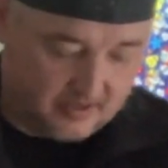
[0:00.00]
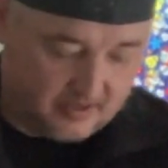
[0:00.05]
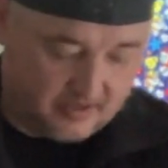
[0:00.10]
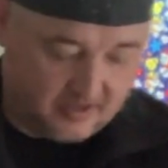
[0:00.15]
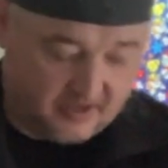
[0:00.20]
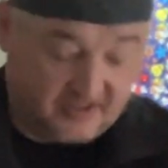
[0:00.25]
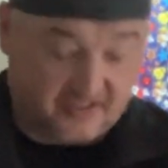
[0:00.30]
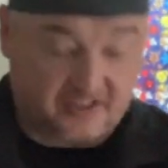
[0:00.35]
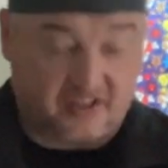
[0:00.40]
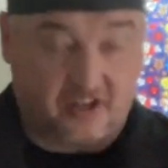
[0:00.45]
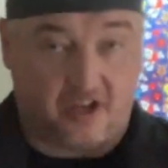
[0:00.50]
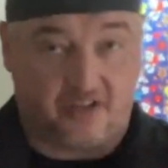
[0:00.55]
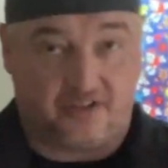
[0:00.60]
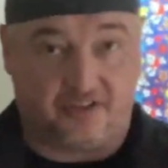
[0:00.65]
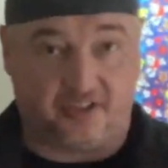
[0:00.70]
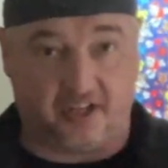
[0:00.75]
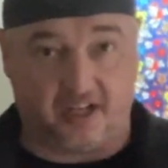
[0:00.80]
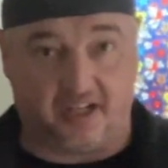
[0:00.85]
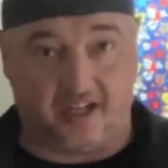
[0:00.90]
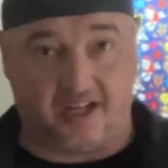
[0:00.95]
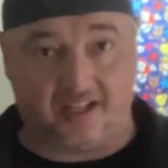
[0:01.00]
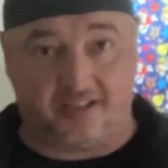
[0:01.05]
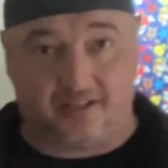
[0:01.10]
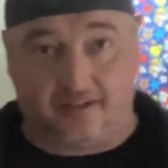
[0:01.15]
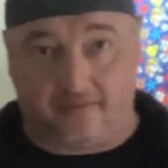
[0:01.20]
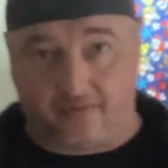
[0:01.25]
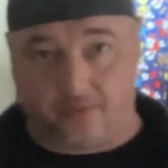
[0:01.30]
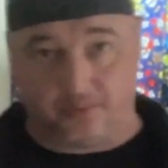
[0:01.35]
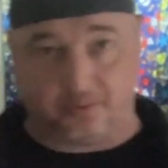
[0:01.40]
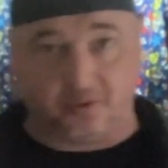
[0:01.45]
discussion, I guess,
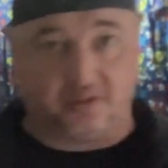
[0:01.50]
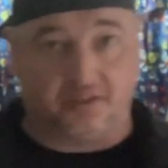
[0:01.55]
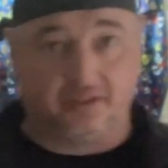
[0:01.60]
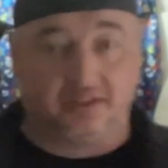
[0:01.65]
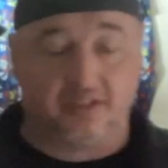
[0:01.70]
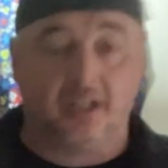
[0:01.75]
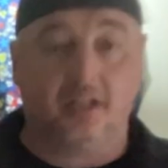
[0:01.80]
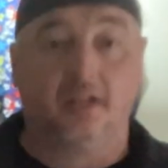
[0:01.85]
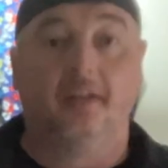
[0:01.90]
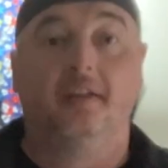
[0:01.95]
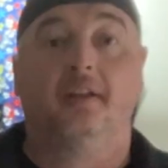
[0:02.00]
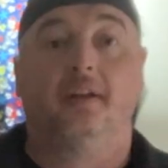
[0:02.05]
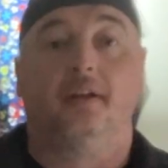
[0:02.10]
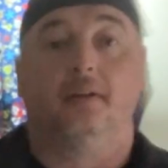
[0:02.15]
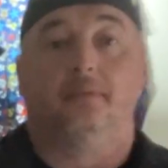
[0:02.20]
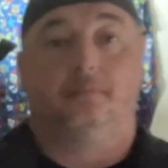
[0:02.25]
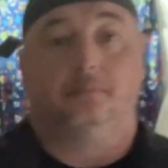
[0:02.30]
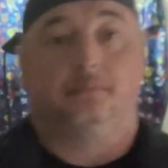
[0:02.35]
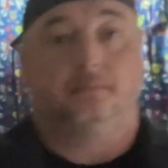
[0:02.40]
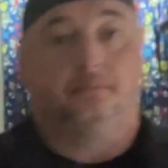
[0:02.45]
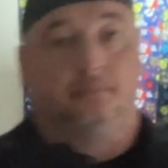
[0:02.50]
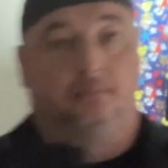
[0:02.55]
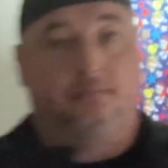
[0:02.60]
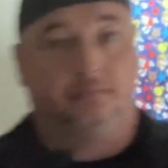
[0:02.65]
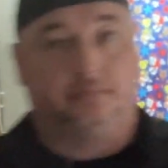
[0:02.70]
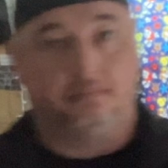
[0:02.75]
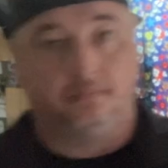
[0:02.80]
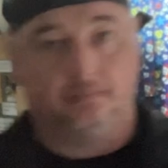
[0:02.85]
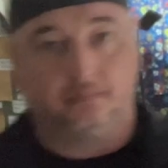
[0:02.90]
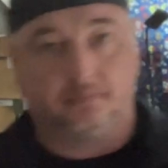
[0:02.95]
if you will,
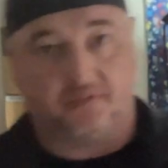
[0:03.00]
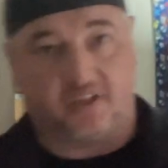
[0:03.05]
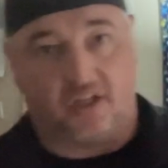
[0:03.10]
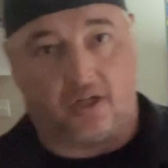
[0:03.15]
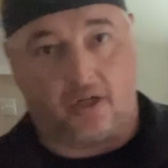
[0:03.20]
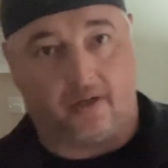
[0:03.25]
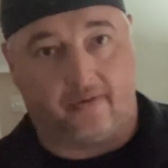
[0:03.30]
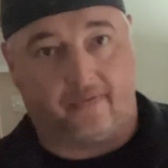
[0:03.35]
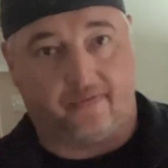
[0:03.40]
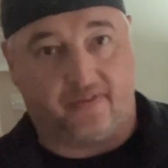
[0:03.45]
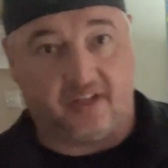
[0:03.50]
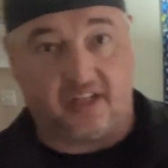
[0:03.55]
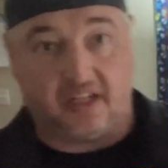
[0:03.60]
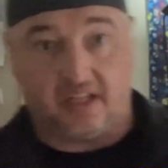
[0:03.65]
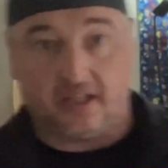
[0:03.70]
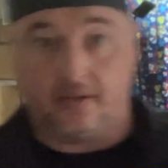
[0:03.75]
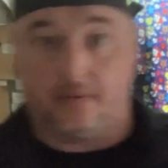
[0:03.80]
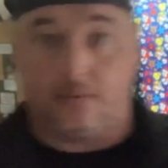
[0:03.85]
of the.